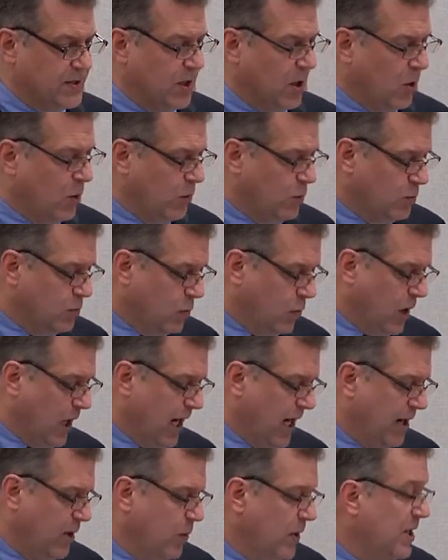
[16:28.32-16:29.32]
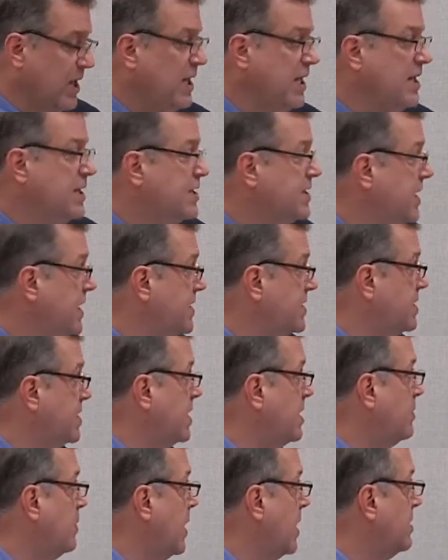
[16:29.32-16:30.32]
So why do we need to test
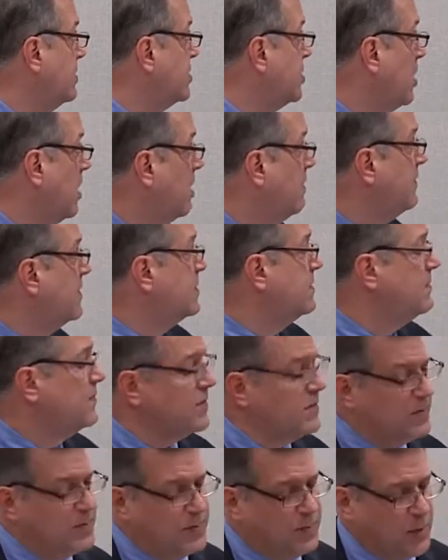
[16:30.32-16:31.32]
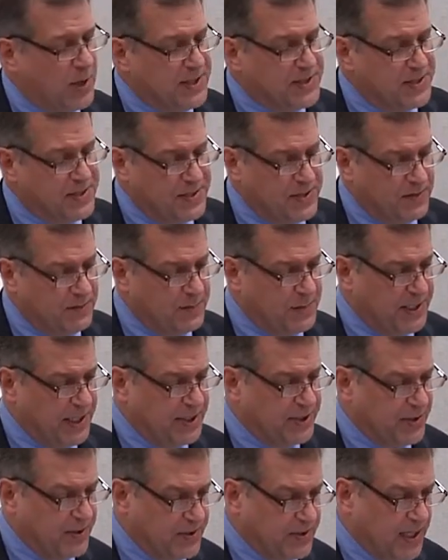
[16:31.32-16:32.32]
the biochar for the presence of
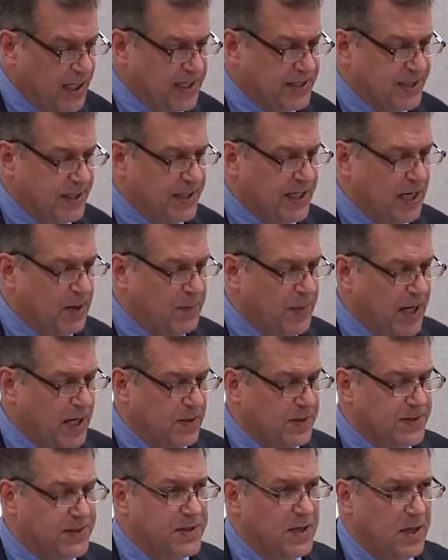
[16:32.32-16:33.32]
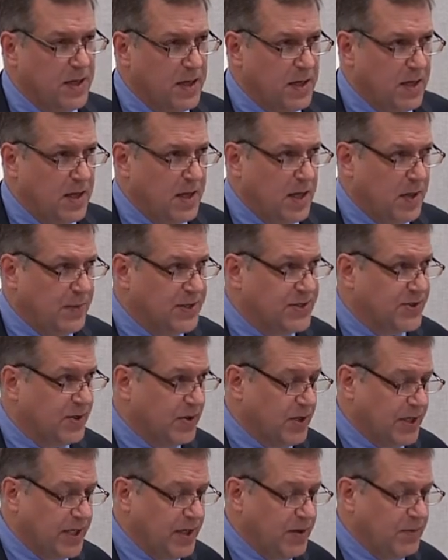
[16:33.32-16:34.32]
potential toxic compounds? And
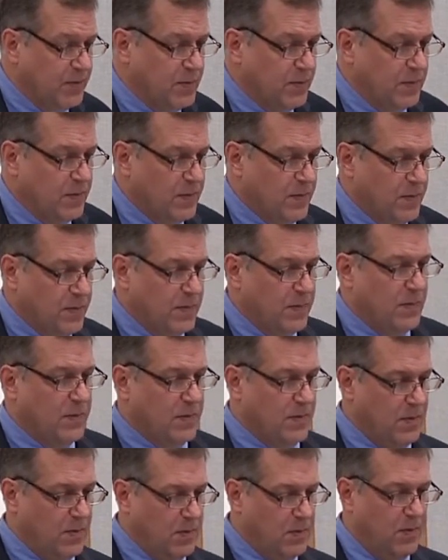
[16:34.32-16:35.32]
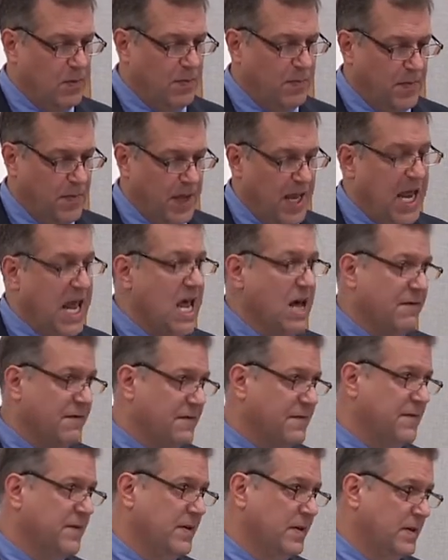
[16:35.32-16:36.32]
certainly,
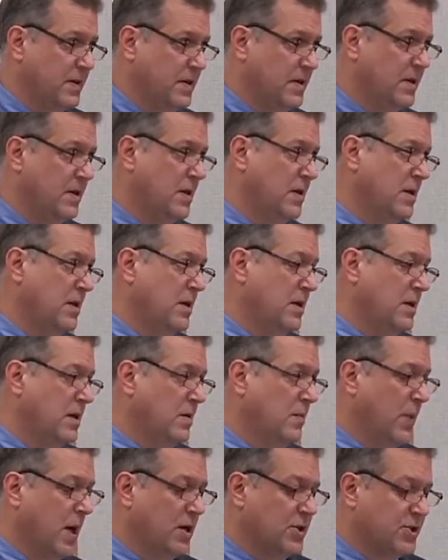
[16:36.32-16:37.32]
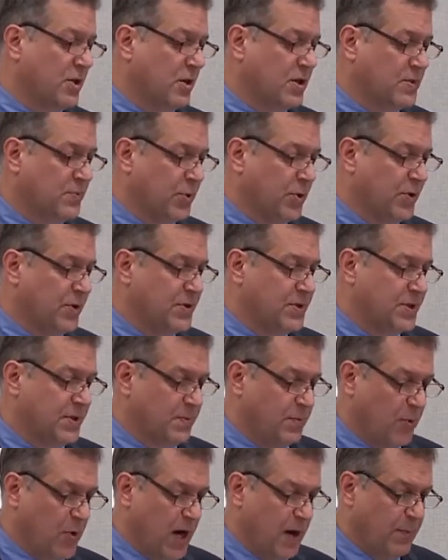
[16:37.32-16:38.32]
if biochar is produced
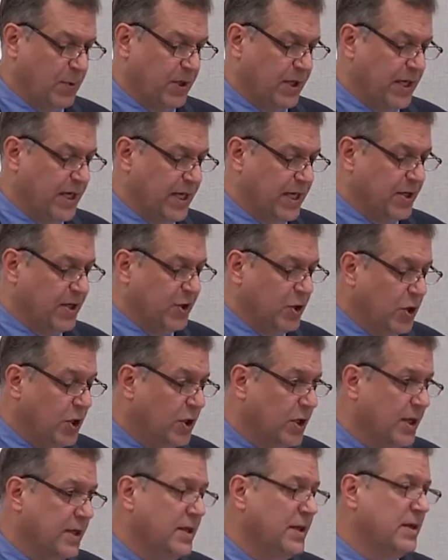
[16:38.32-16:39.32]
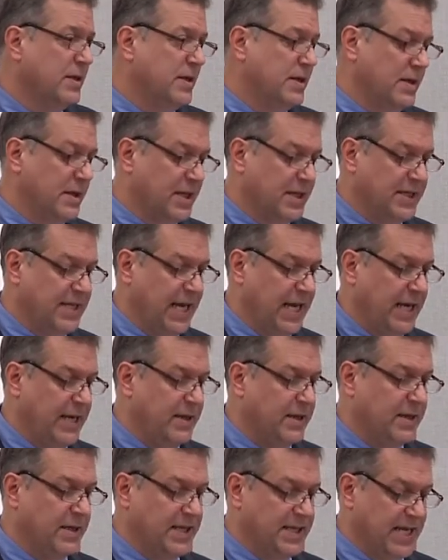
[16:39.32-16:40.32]
improperly, it could
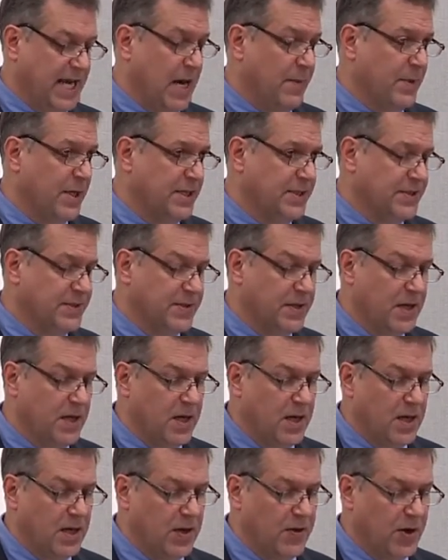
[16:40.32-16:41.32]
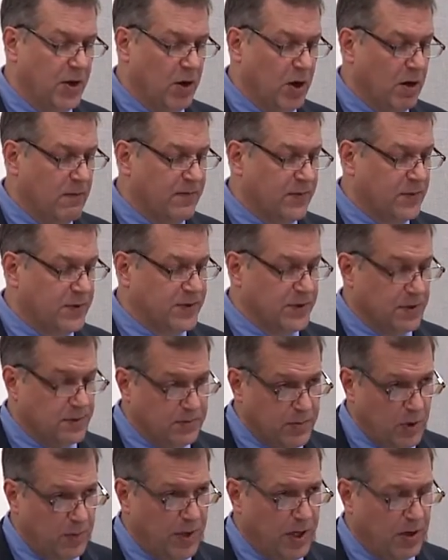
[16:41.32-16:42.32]
contain contaminants that are harmful
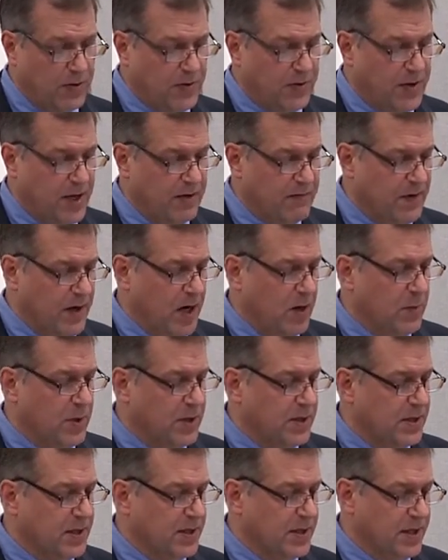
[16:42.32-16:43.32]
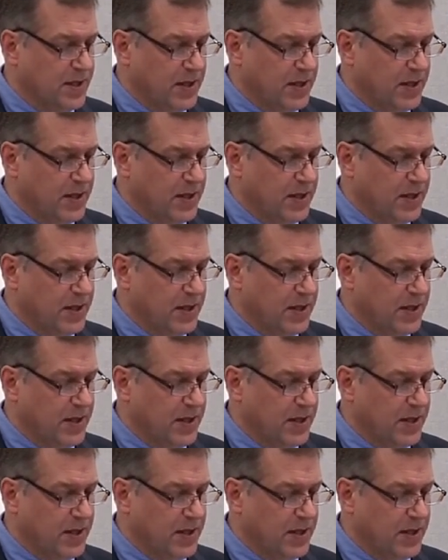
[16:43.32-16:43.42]
to the health of the environment.